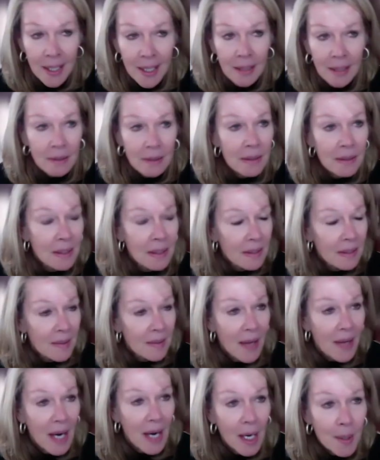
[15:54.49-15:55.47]
And
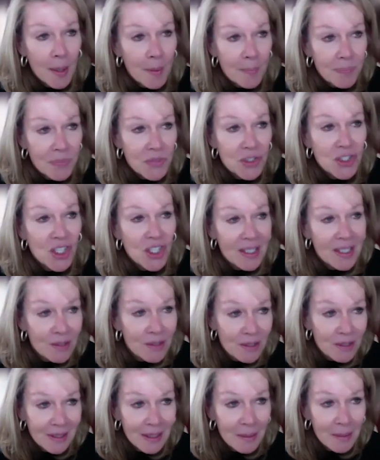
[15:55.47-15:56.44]
um,
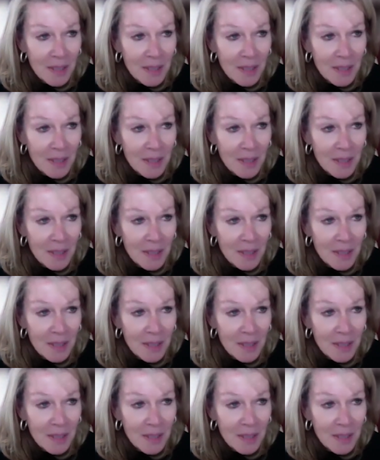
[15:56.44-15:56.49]
generally,